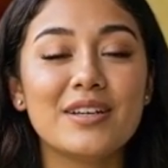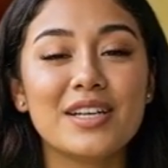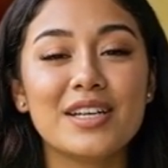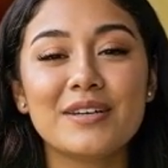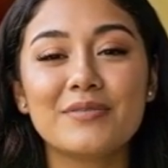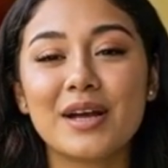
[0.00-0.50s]

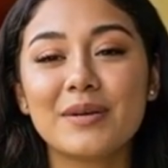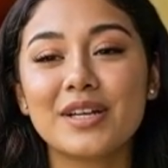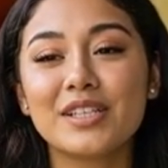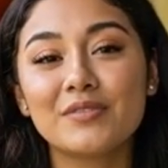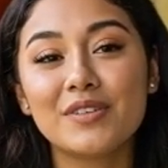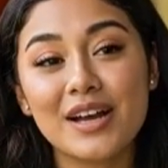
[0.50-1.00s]
His family
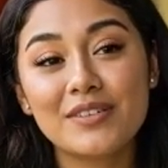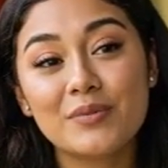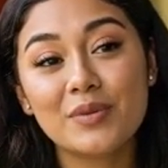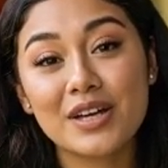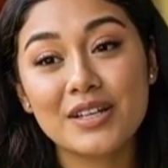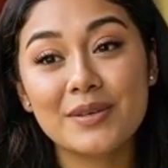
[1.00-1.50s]
survived
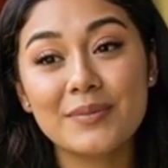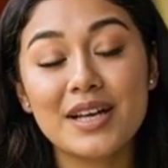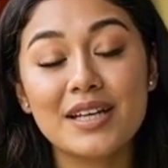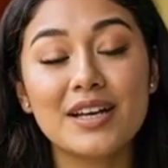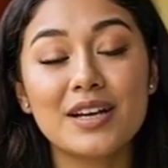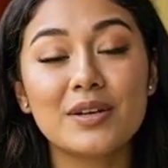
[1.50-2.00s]
partly
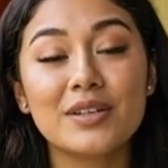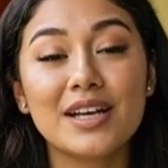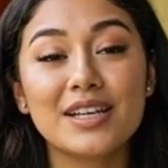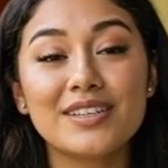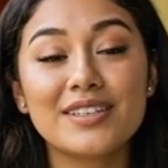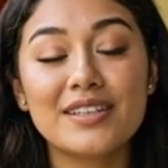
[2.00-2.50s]
because he knew
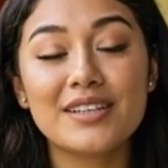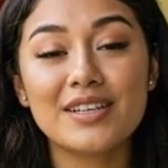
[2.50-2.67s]
this.